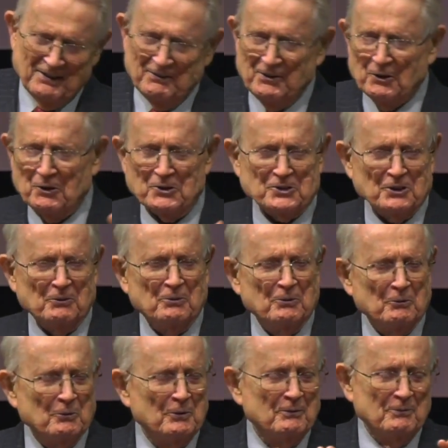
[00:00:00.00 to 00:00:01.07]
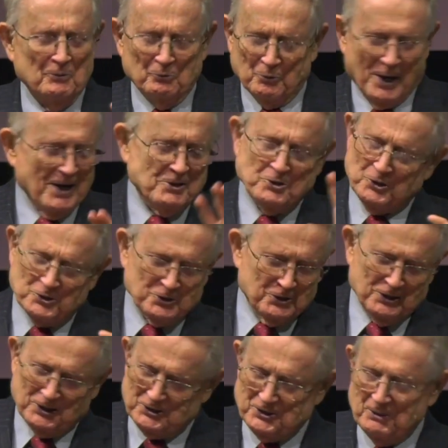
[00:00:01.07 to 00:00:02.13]
There is a
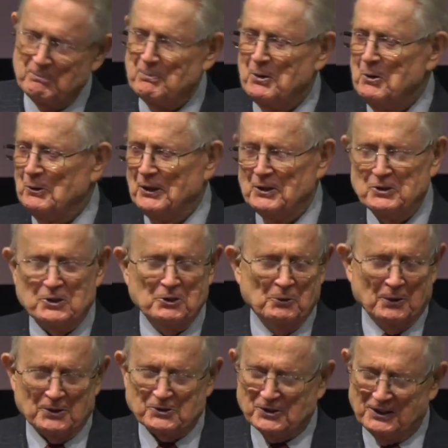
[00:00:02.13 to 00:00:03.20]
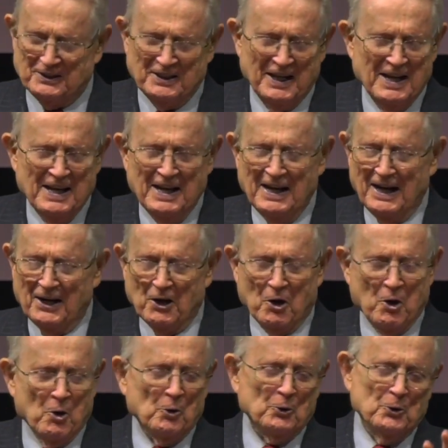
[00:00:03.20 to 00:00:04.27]
righteousness imputed to us and a
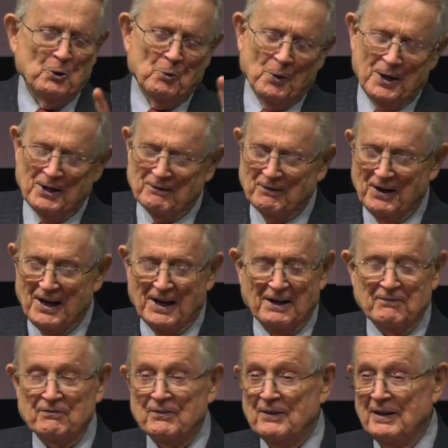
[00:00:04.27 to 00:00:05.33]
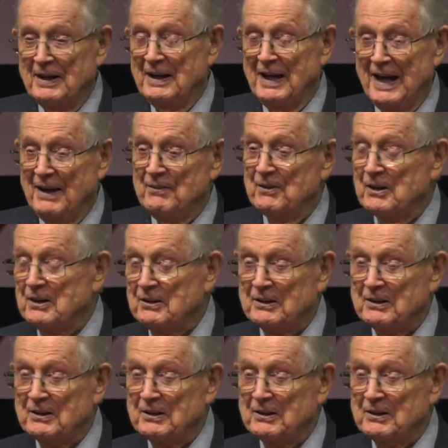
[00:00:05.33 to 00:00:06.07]
whole new way of life, and